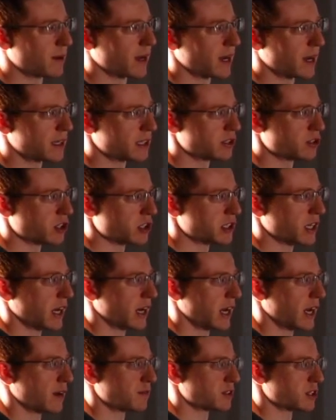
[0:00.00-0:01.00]
bad. You just
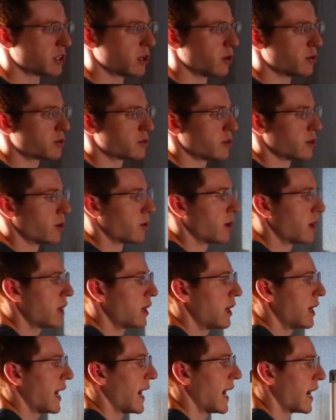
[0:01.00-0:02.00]
kind of have to go through
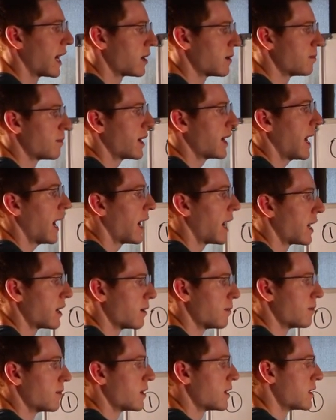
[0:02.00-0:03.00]
atom by
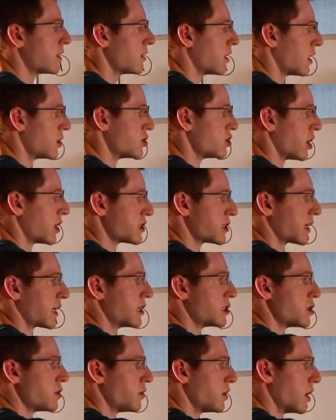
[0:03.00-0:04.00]
atom, adjusting
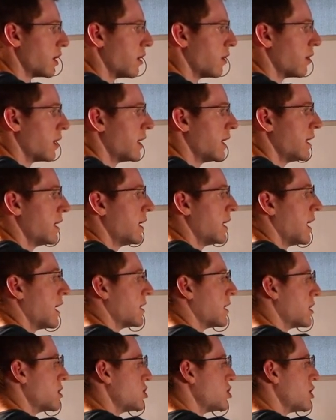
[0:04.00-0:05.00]
as you go,
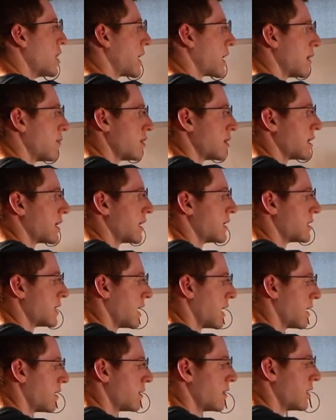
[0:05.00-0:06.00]
and then check everything at
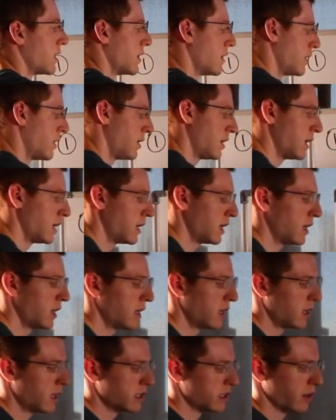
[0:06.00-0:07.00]
the end.
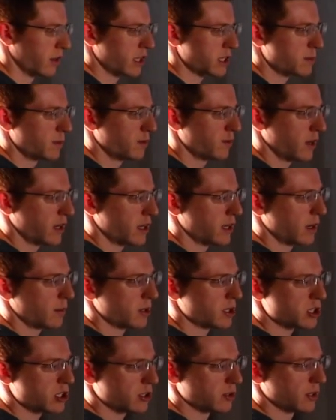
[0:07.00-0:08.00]
So let's move on to
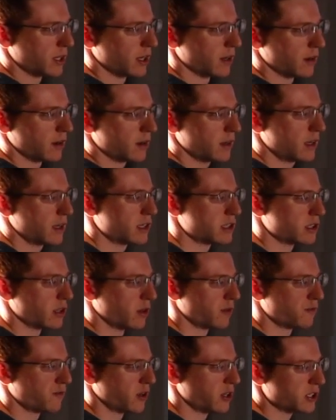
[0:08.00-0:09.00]
number 2 here. So
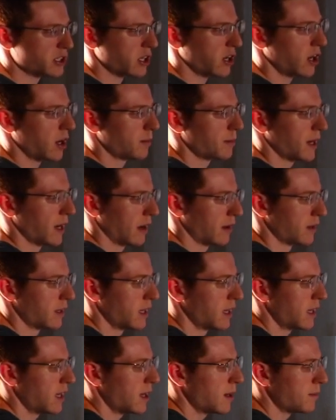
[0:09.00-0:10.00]
the first compound,
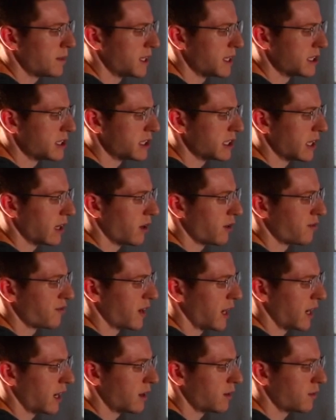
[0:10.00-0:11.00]

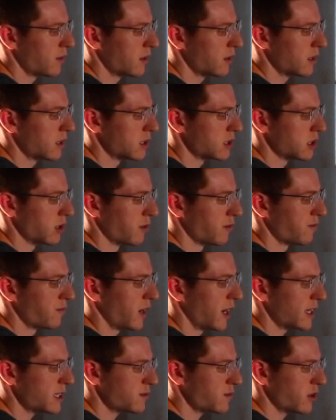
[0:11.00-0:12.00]
PCl5. So
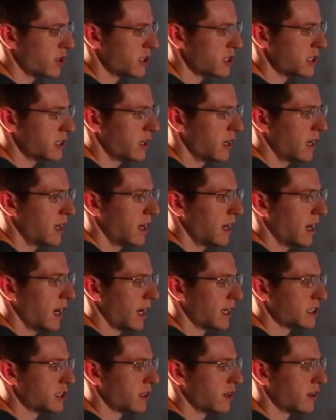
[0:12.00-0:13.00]
phosphorus,
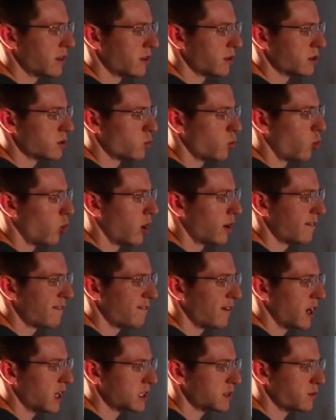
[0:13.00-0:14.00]
I see that there is 1
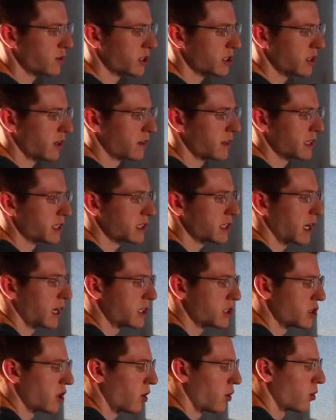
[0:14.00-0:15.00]
phosphorus on this
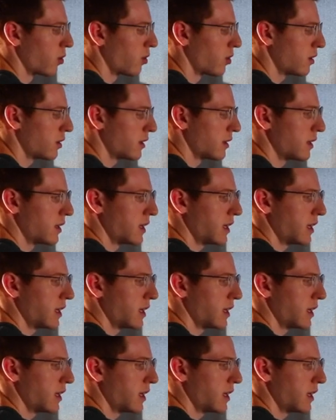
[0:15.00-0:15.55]
side total.